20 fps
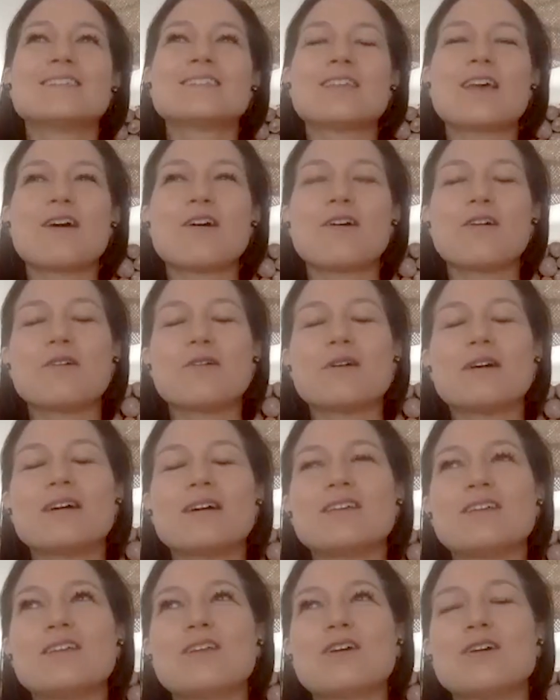So,
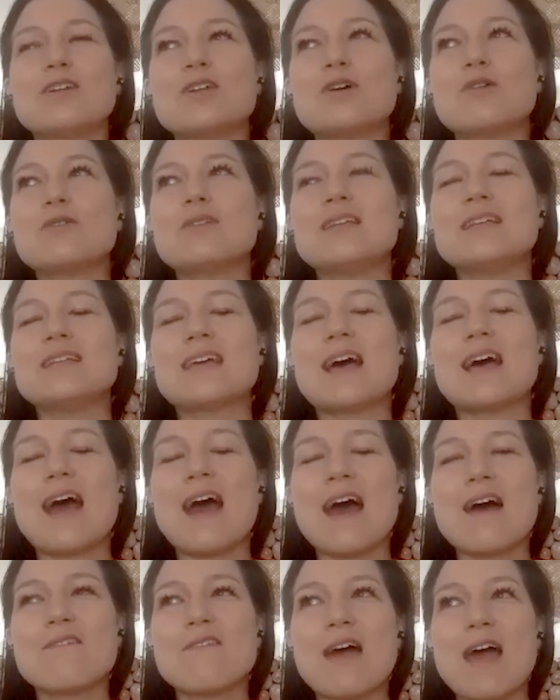you know, you don't need to
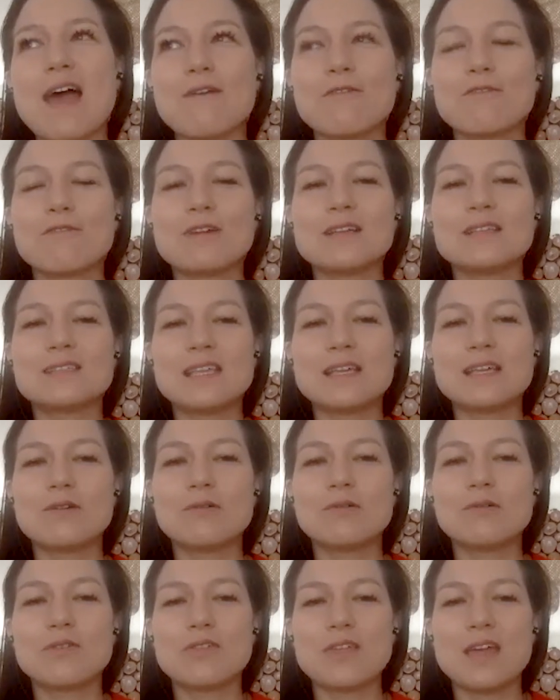have every
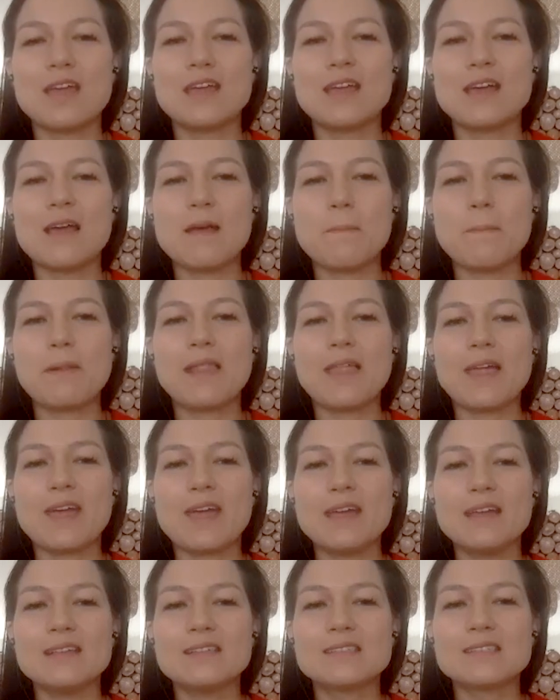single thing in
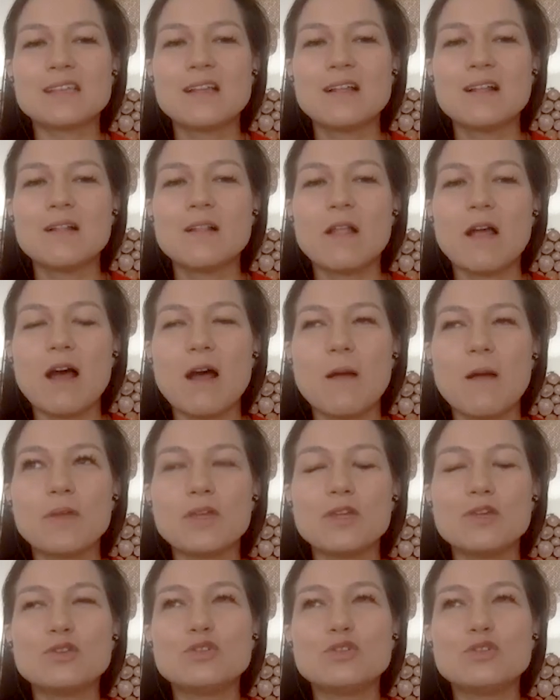place, um, but